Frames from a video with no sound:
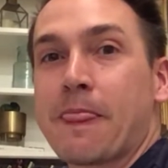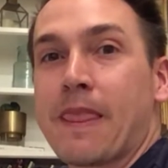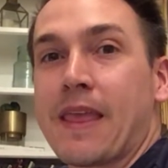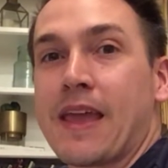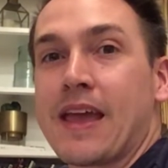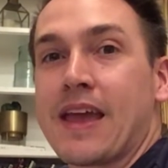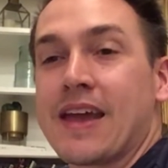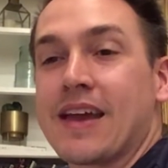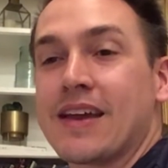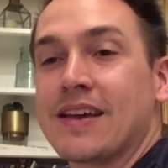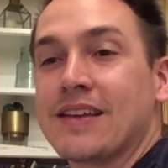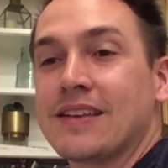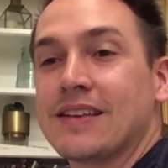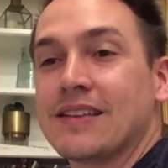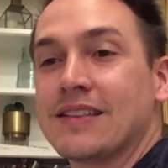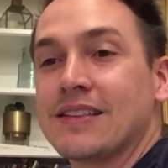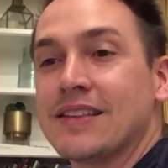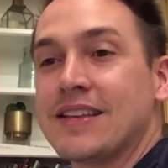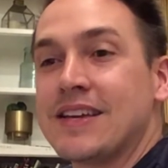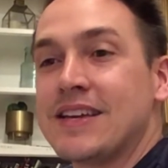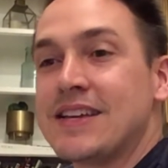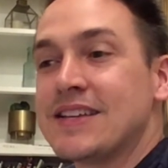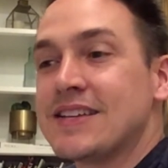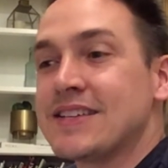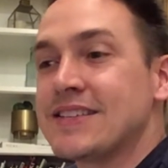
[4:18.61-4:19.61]
and
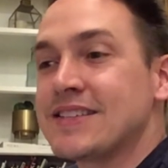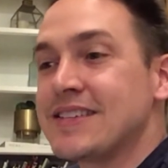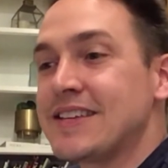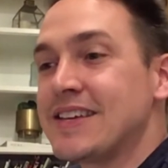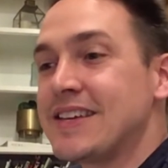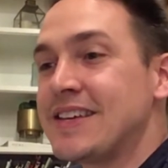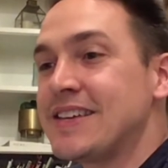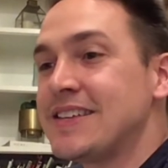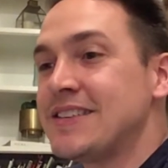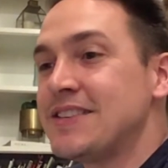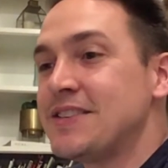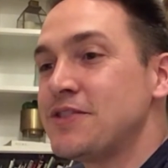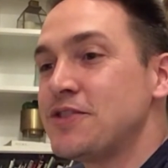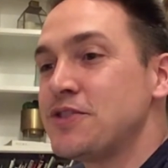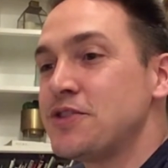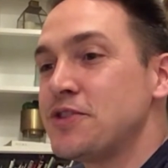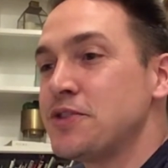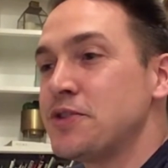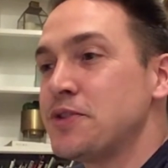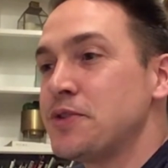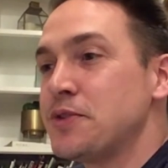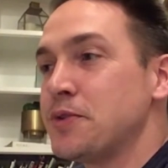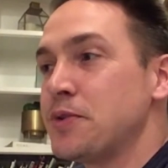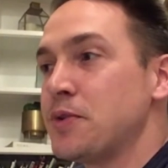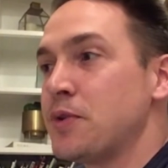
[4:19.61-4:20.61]
lead us
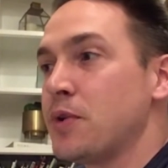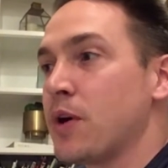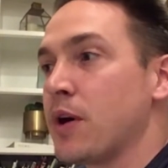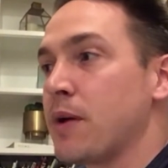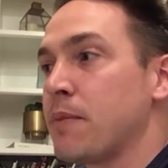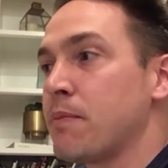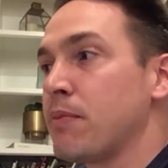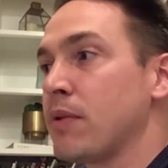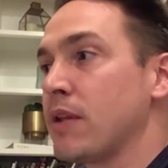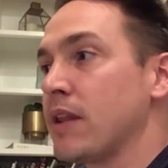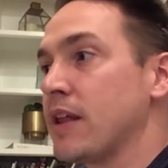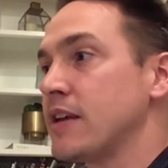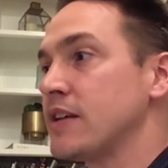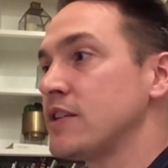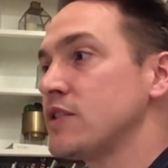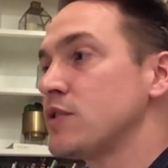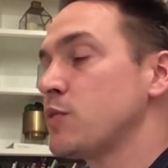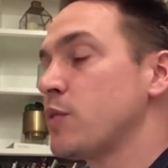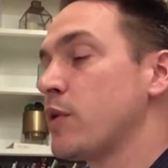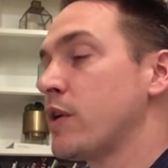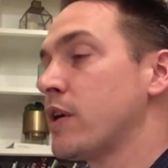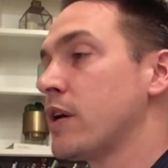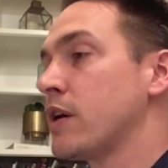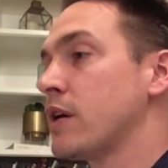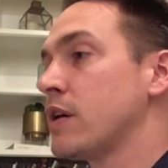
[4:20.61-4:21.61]
into a place
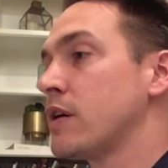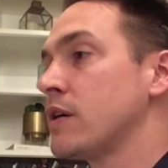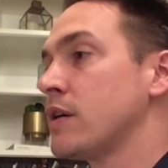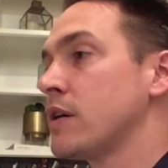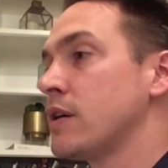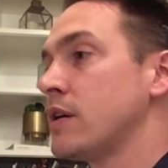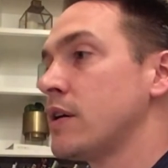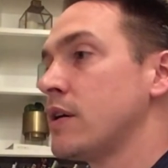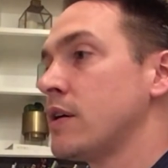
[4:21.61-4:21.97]
where,